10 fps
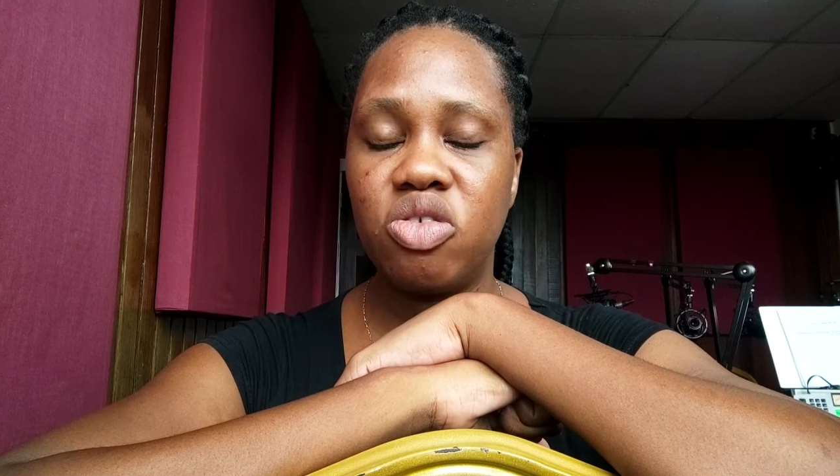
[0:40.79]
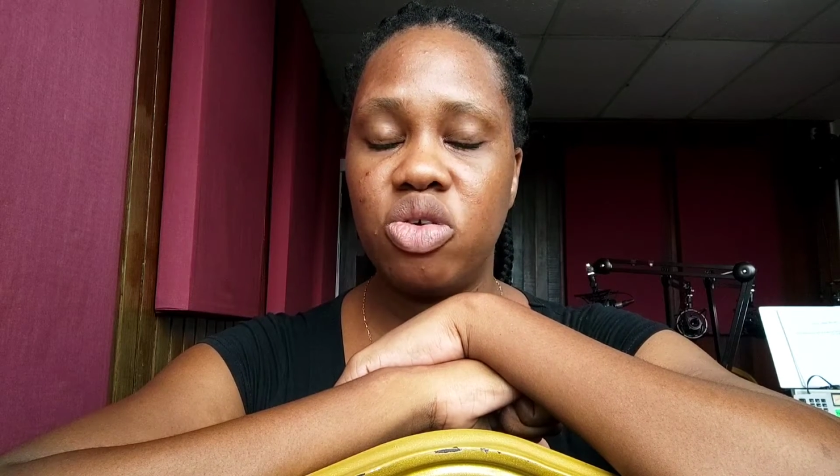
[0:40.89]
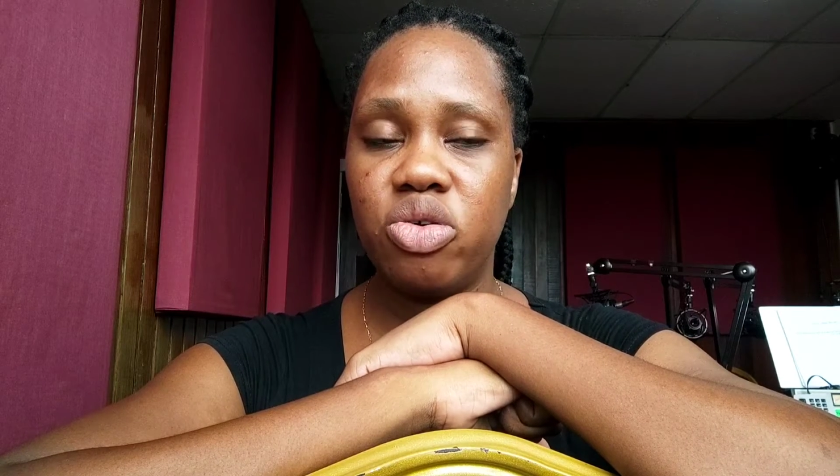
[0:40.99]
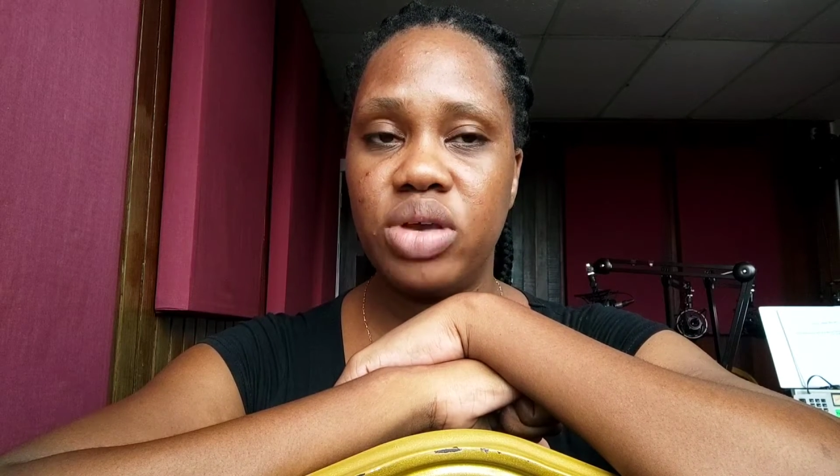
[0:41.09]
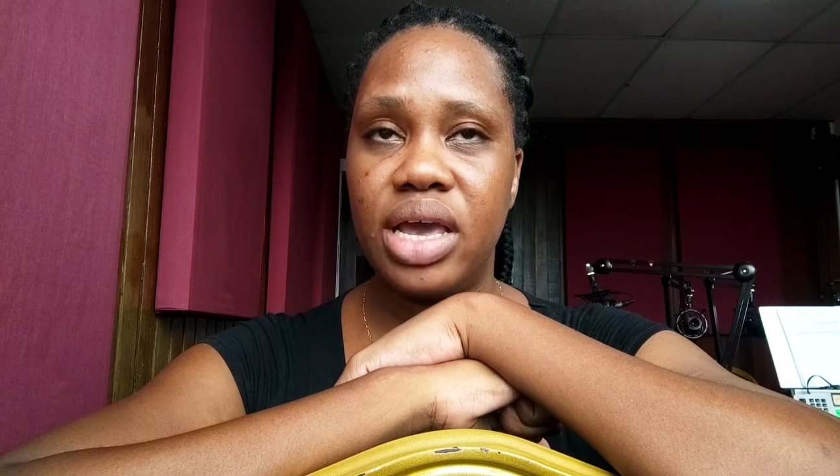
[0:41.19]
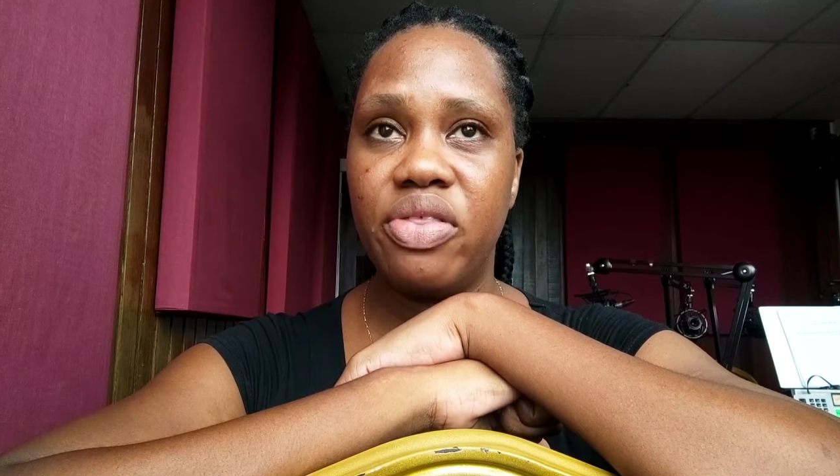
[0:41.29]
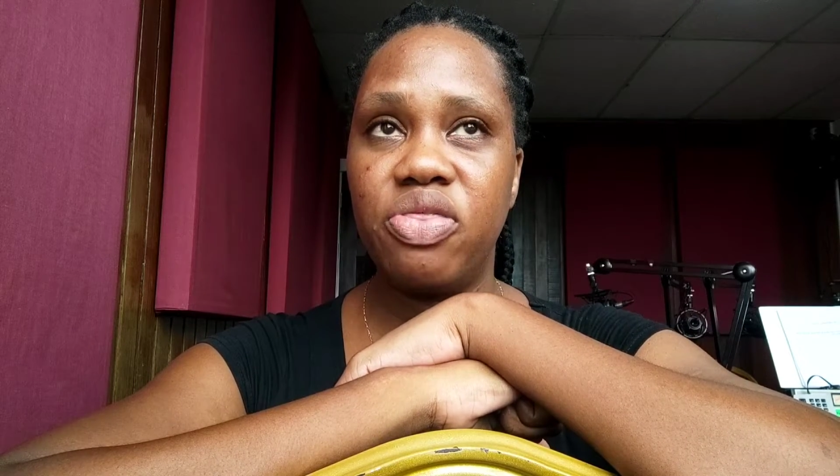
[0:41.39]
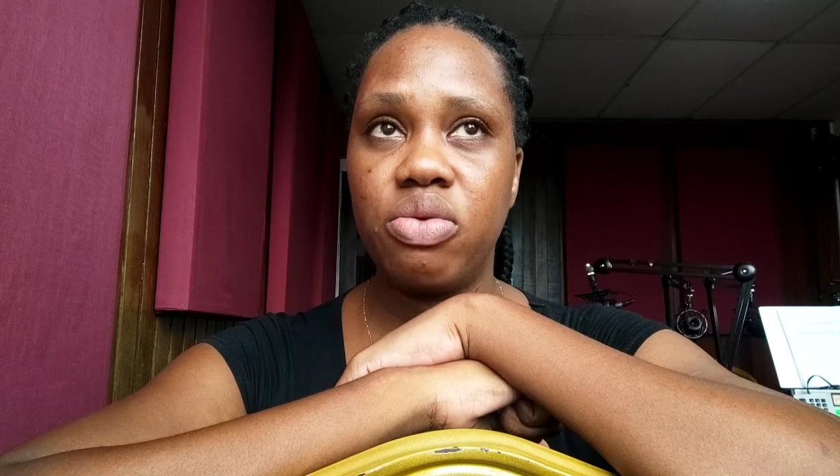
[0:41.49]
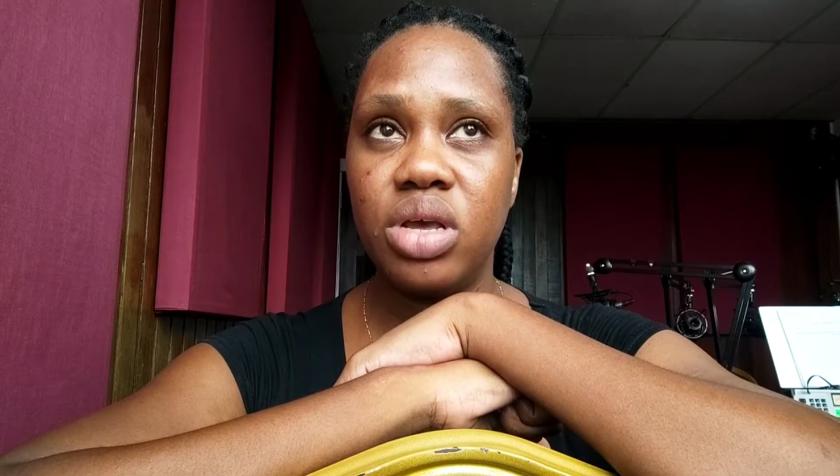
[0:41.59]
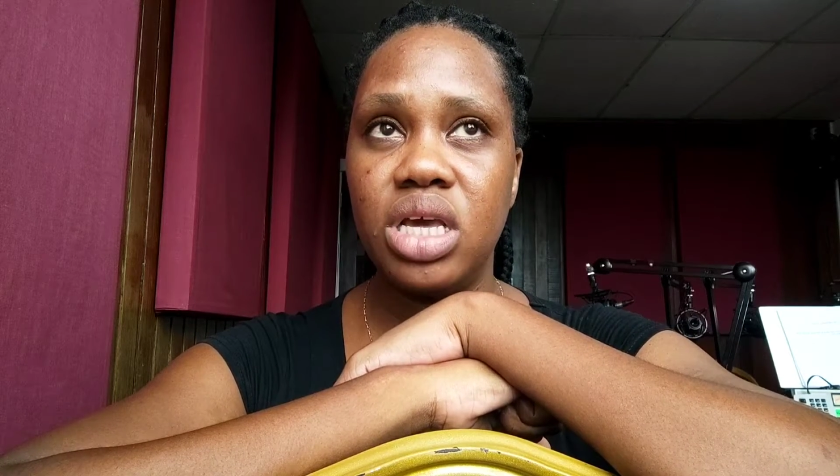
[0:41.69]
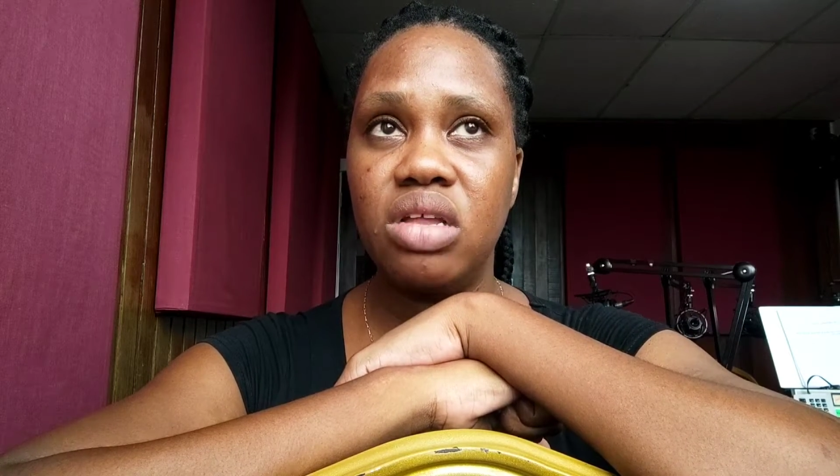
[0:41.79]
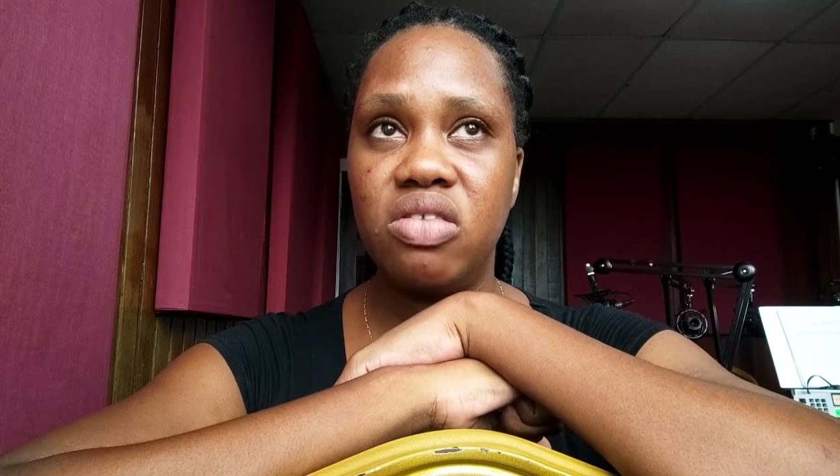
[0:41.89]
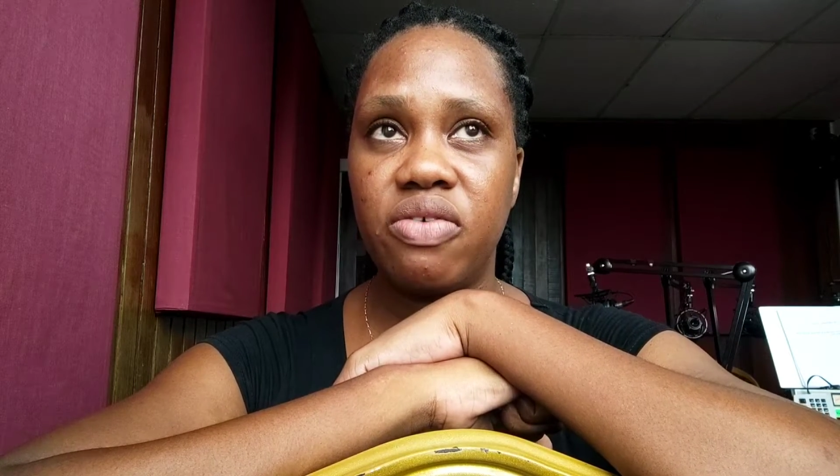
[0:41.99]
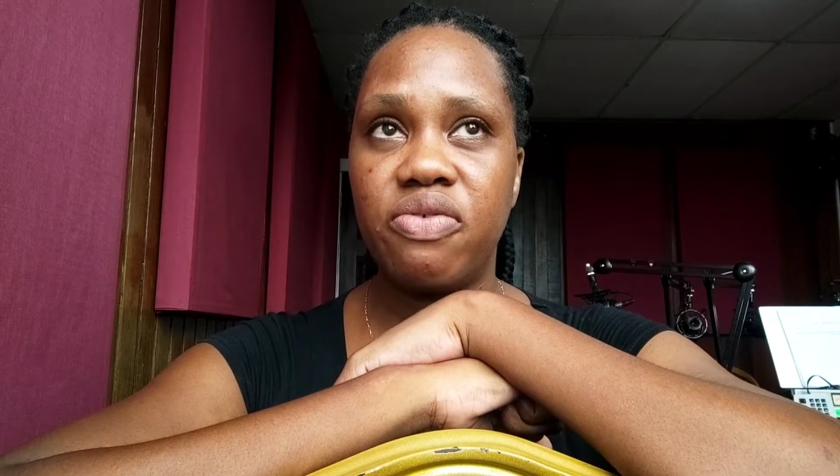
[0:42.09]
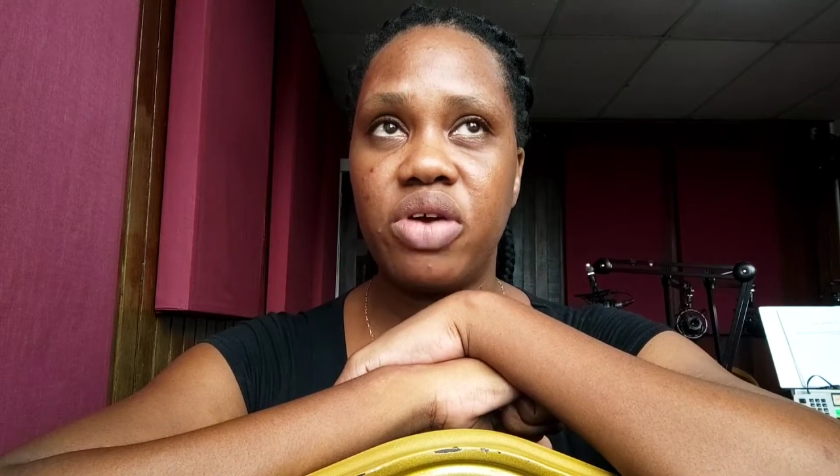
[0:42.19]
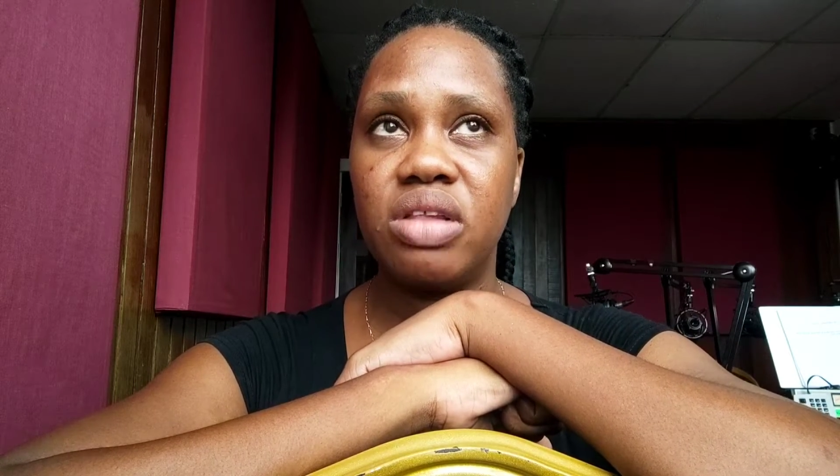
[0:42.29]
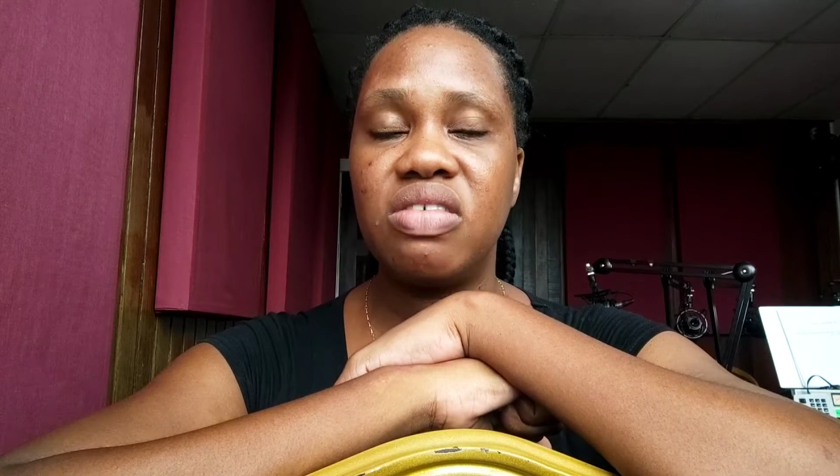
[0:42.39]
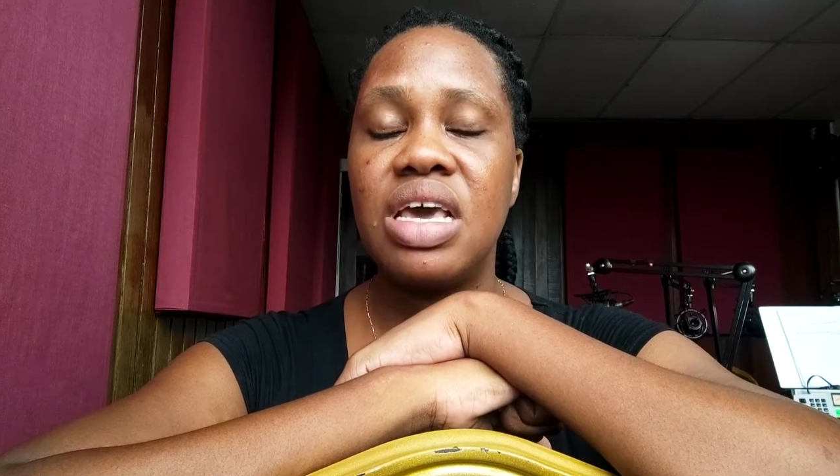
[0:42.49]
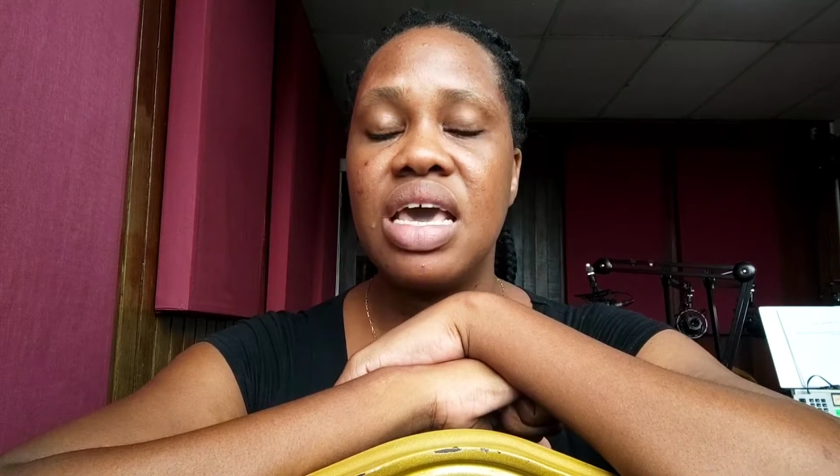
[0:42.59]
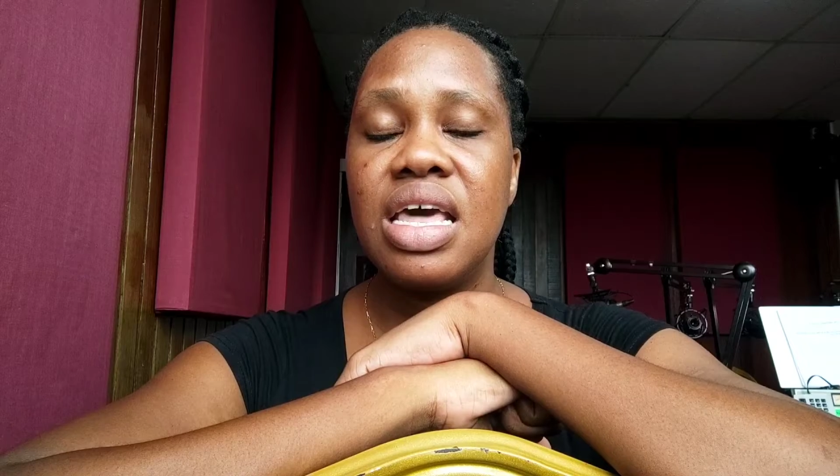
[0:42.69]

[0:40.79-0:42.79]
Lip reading: to create 3 different